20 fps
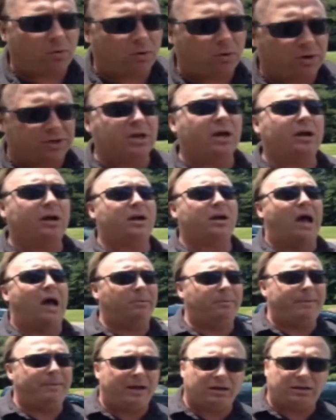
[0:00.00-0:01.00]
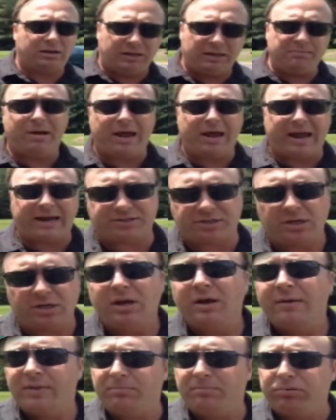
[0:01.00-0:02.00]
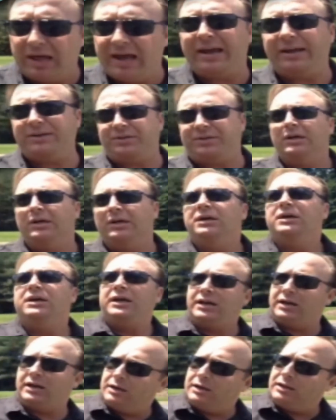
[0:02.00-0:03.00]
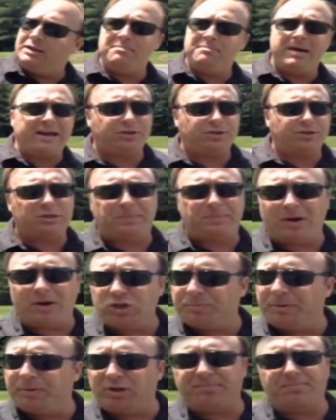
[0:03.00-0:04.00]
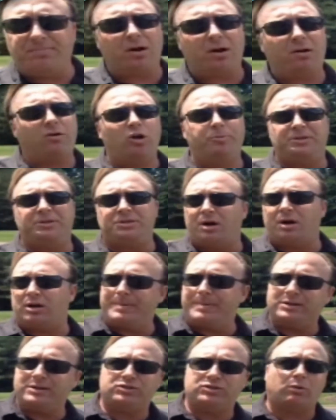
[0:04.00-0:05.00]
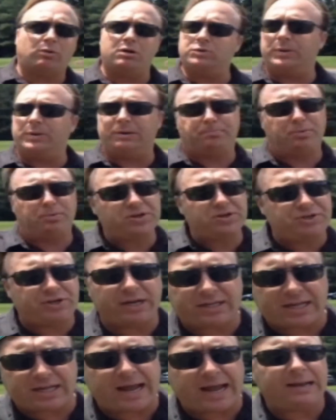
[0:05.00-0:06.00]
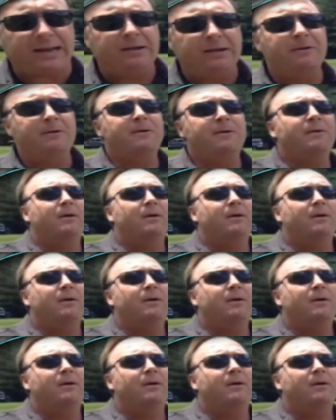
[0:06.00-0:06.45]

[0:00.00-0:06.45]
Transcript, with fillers: streams we have at Infowars.com about Glenn Beck's The Blaze. Glenn Beck's exposed Bilderberg Group, talks about Soros, we appreciate